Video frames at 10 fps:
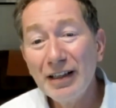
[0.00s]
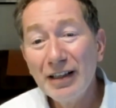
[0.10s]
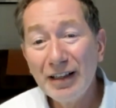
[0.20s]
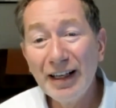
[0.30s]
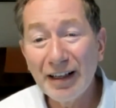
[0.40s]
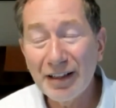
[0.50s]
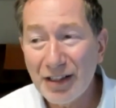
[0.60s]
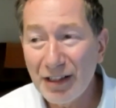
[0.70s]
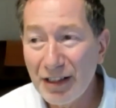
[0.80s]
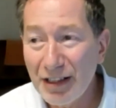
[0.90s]
linked,
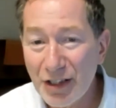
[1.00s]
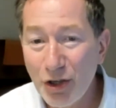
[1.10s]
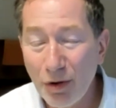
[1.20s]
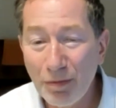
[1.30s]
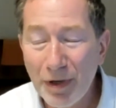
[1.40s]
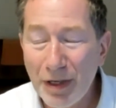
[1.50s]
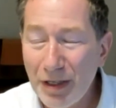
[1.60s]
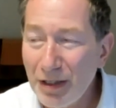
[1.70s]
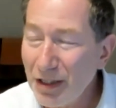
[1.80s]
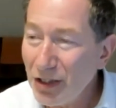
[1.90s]
and it's
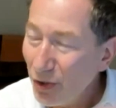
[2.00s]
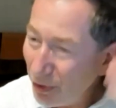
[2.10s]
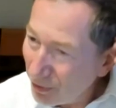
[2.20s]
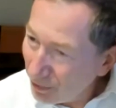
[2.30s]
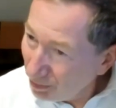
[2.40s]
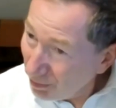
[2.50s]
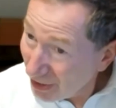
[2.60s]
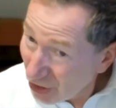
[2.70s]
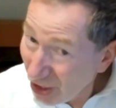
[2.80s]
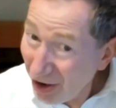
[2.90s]
not by
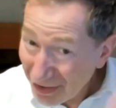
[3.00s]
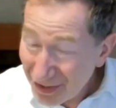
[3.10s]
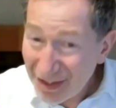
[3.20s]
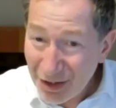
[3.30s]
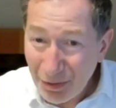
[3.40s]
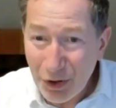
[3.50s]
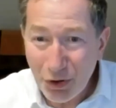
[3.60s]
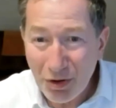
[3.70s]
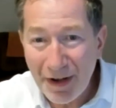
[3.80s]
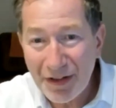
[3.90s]
chance that we're
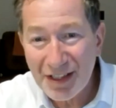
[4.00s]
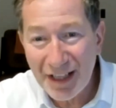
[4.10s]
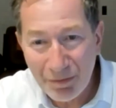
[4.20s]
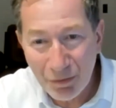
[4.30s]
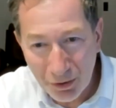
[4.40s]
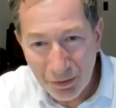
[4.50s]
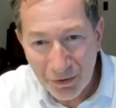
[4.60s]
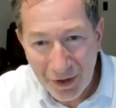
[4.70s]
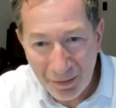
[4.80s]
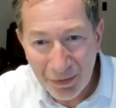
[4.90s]
talking about the same group
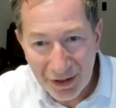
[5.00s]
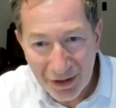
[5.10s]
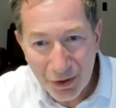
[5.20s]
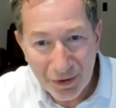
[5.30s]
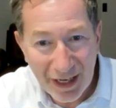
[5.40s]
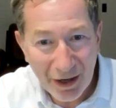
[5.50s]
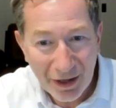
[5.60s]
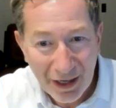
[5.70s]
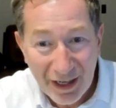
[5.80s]
of companies who are now